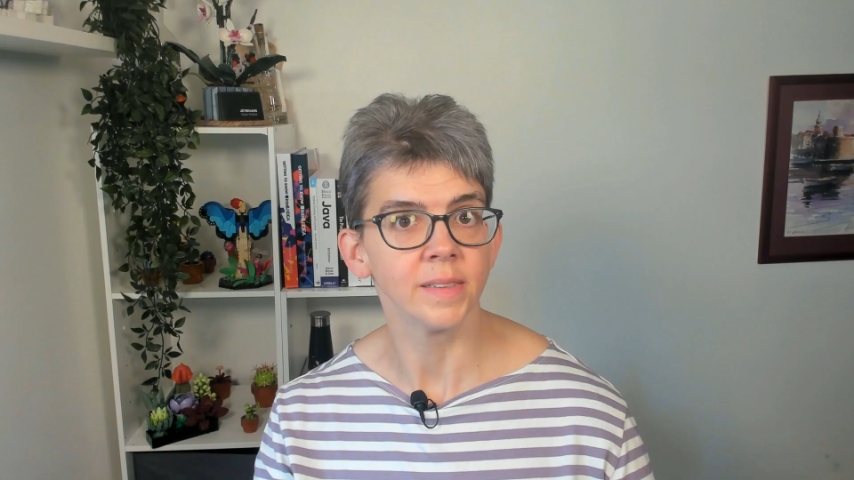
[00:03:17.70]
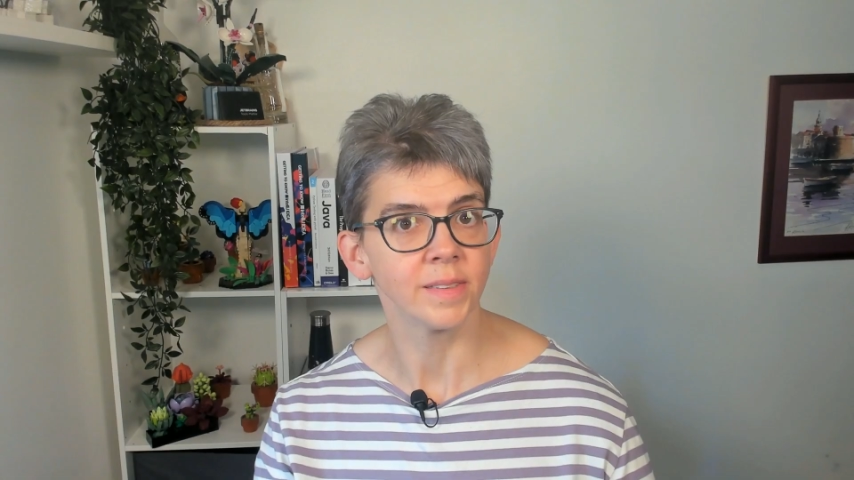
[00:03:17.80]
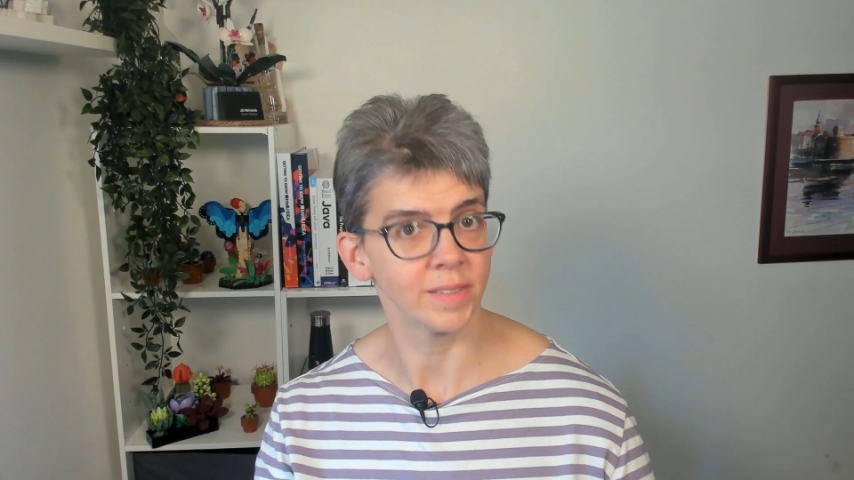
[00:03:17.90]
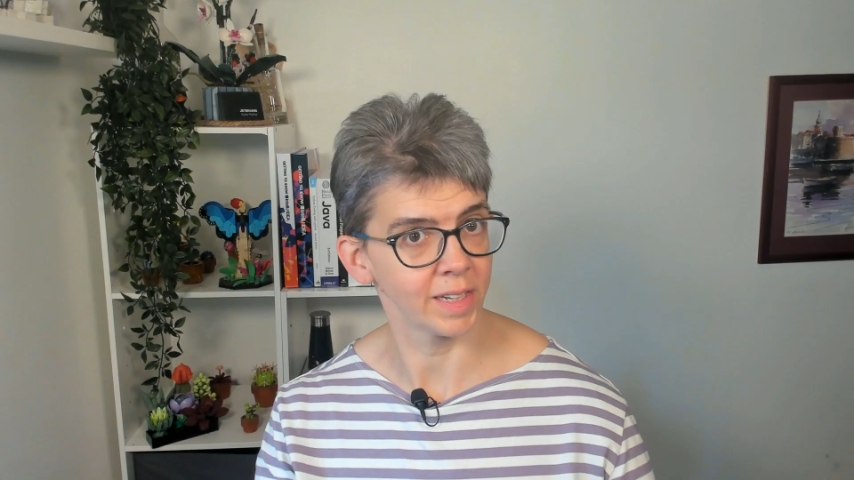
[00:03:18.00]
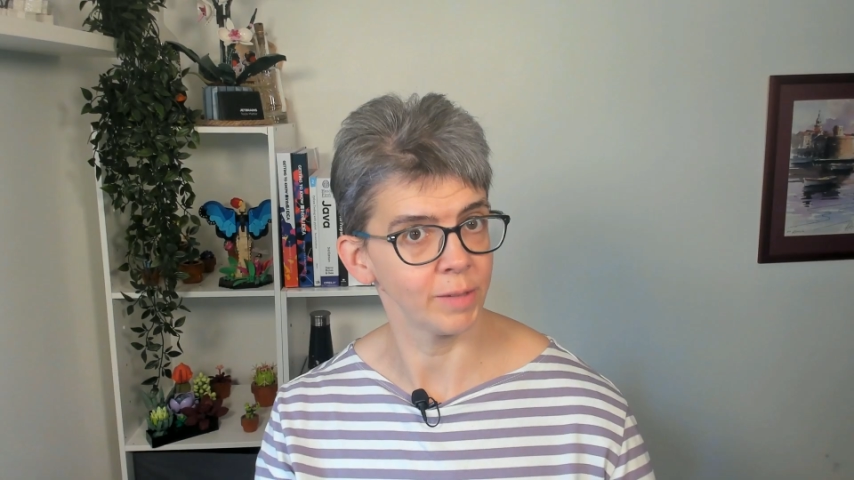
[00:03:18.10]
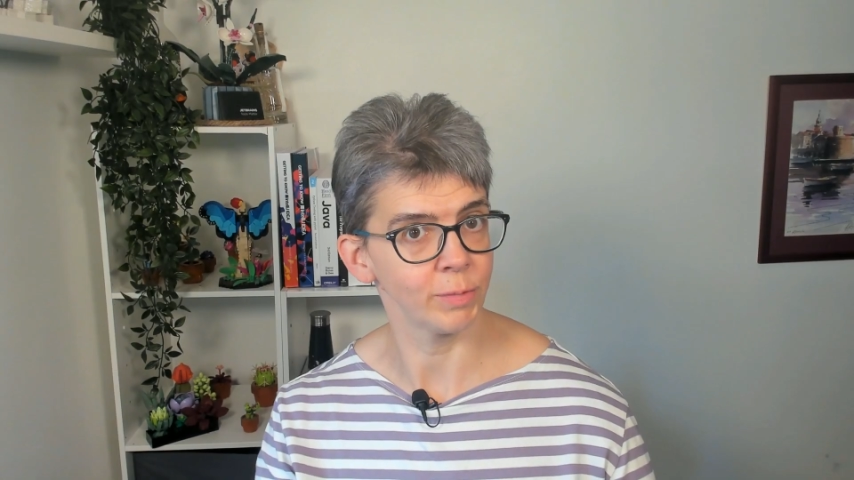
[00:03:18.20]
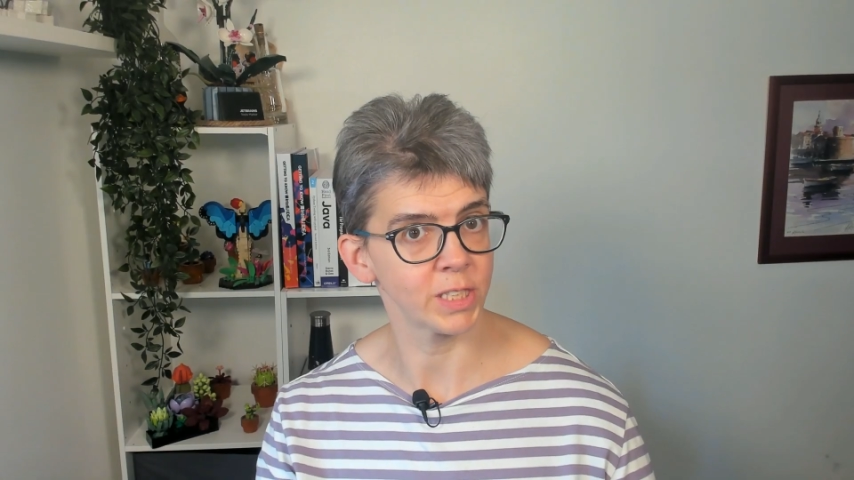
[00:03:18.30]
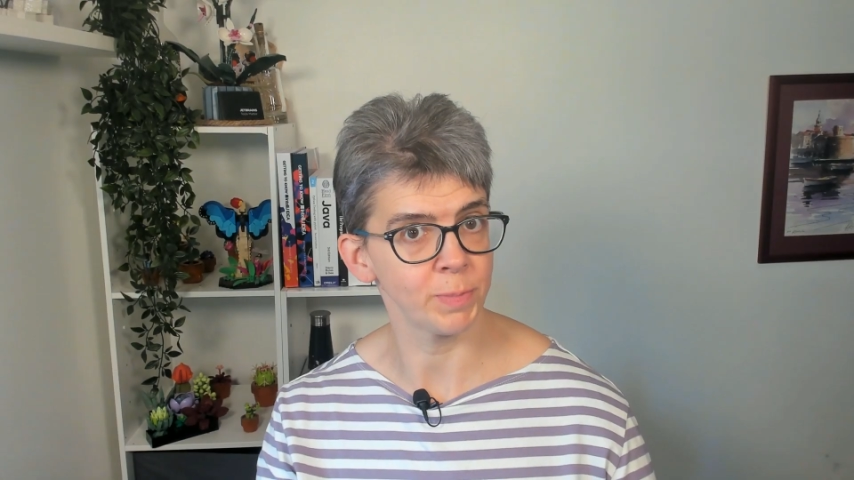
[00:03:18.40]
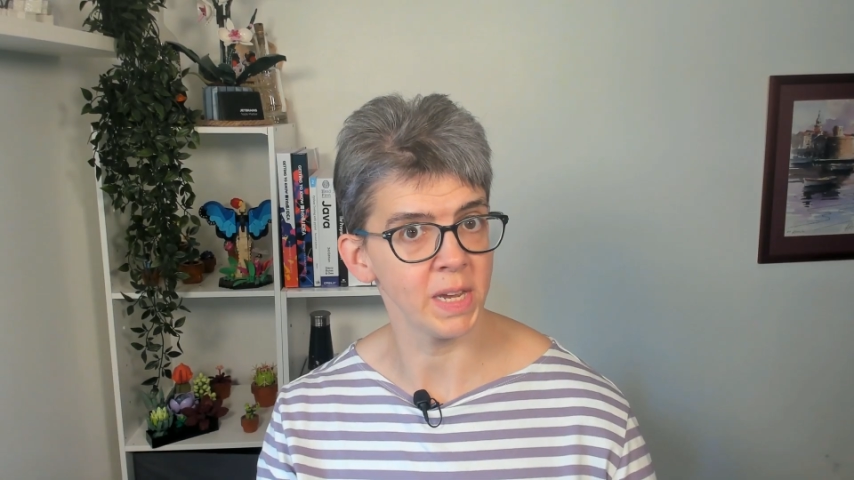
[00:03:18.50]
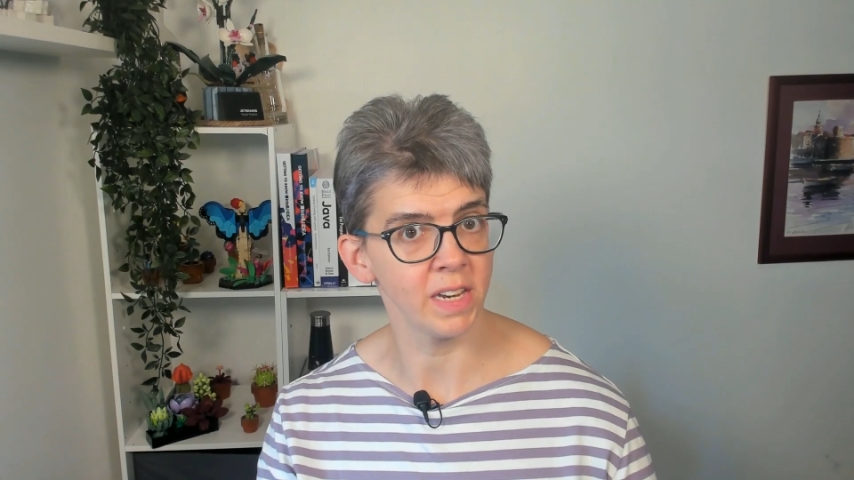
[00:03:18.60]
Sticking with
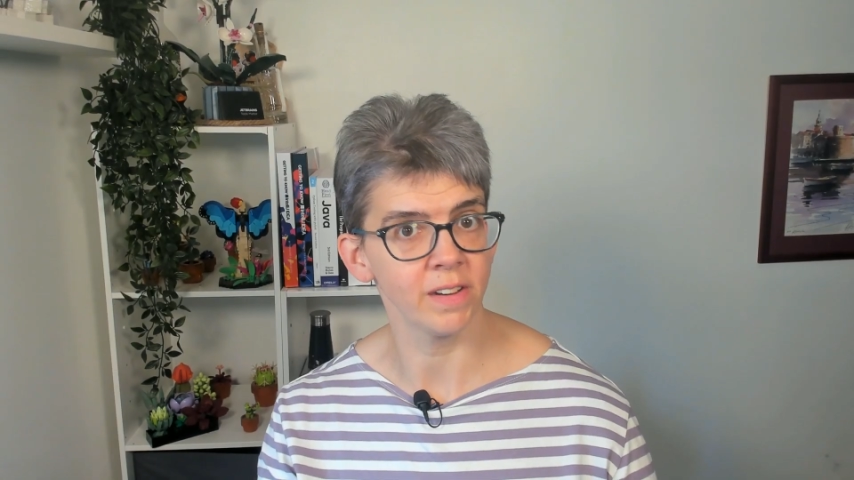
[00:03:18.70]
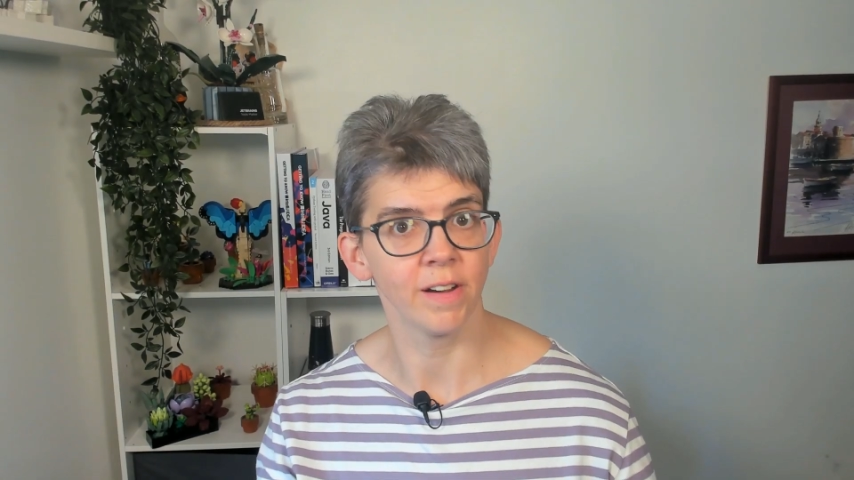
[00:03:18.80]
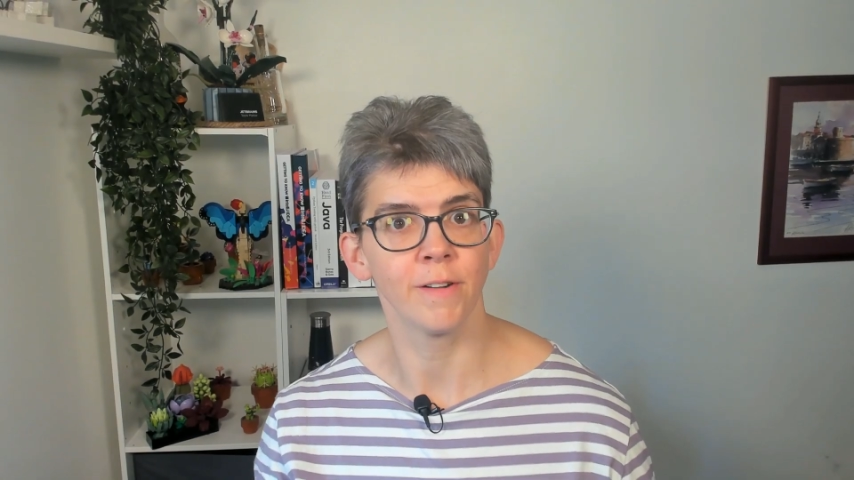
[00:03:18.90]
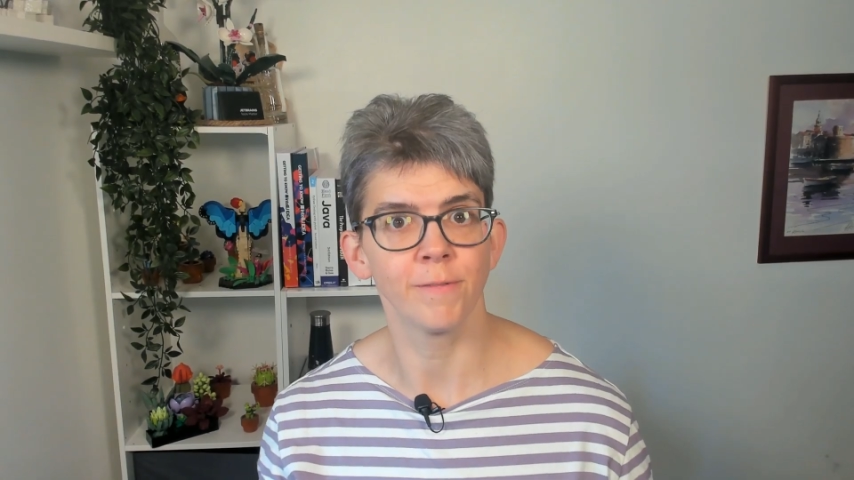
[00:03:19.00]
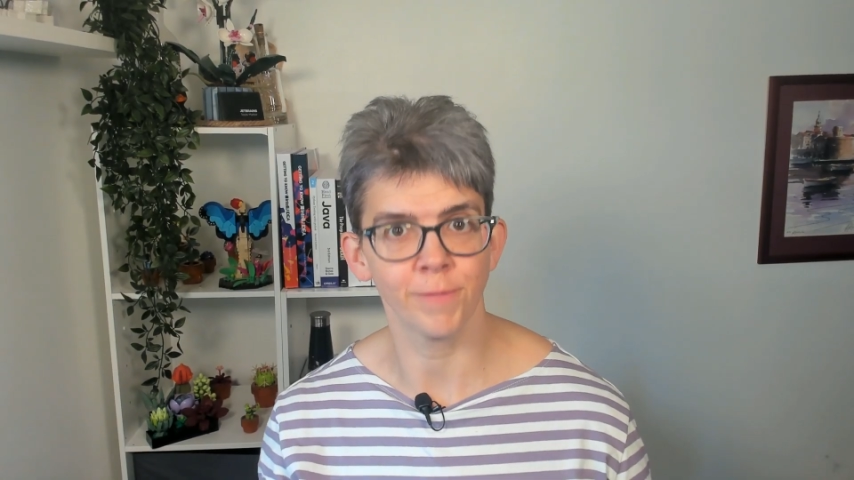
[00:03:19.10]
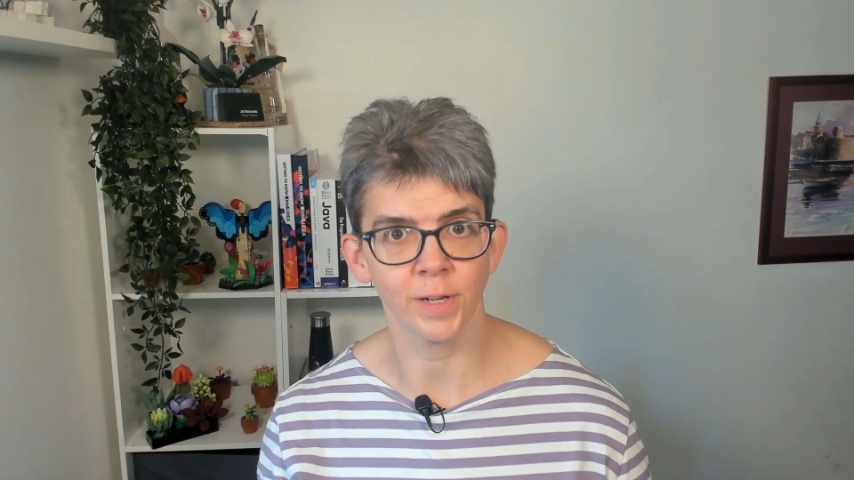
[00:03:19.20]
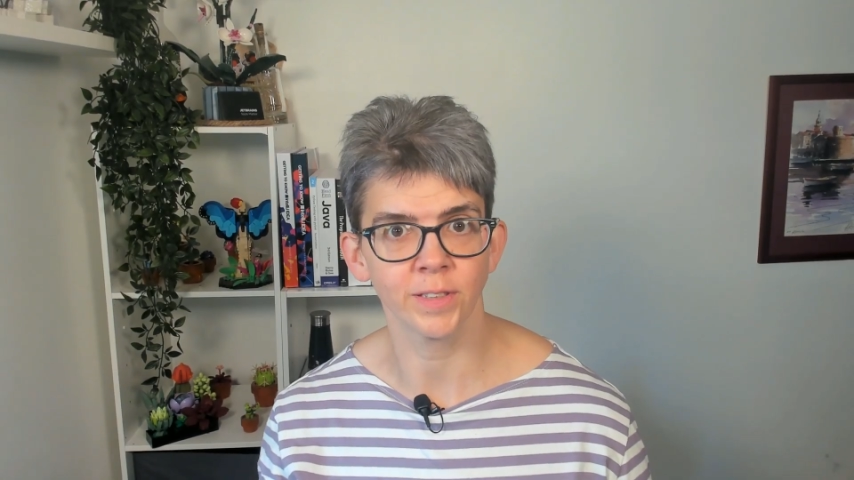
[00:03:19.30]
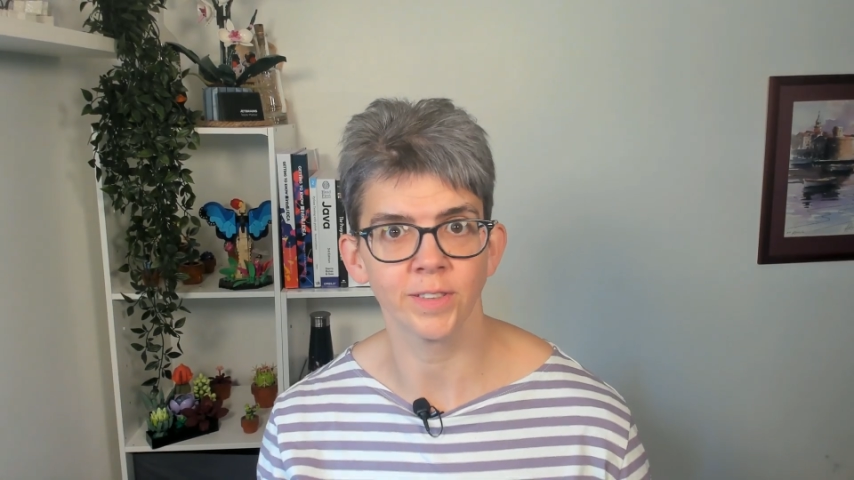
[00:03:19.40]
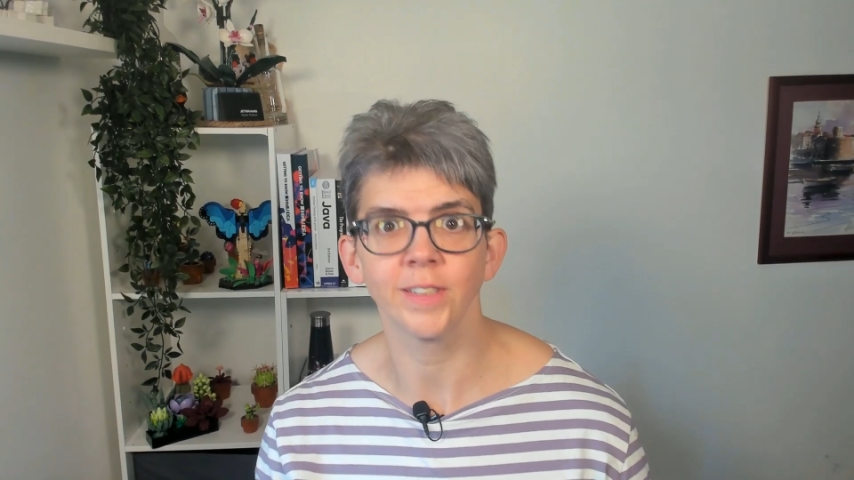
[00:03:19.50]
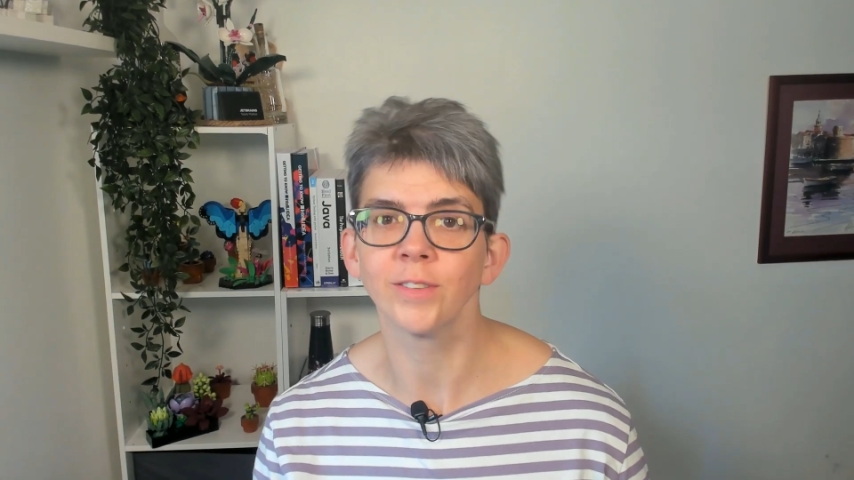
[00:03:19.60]
speed,
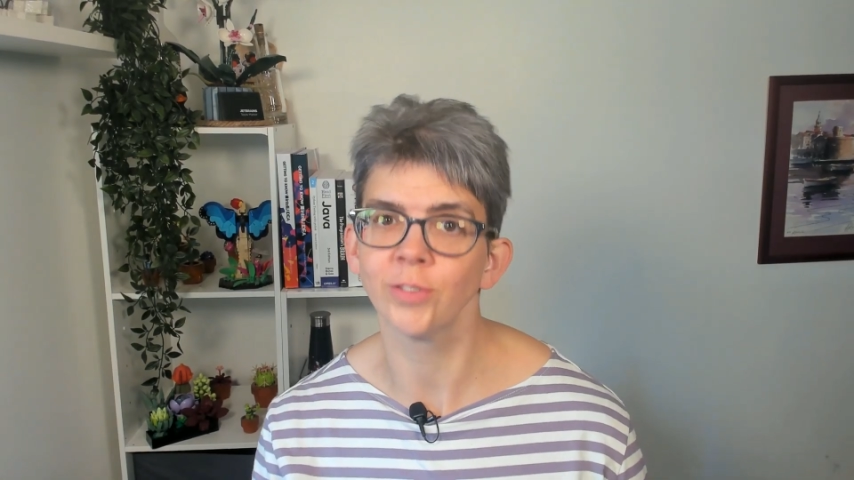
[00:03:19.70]
faster